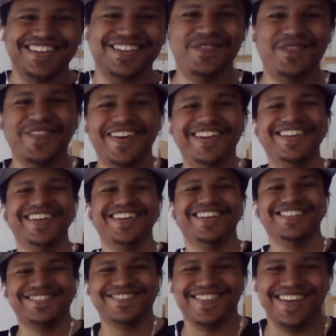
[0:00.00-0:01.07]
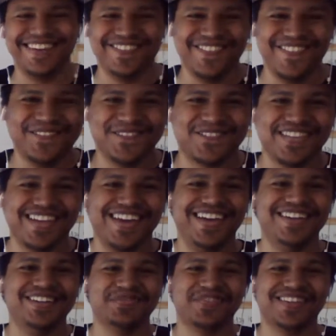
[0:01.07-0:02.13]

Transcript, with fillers: my nigga's like flying up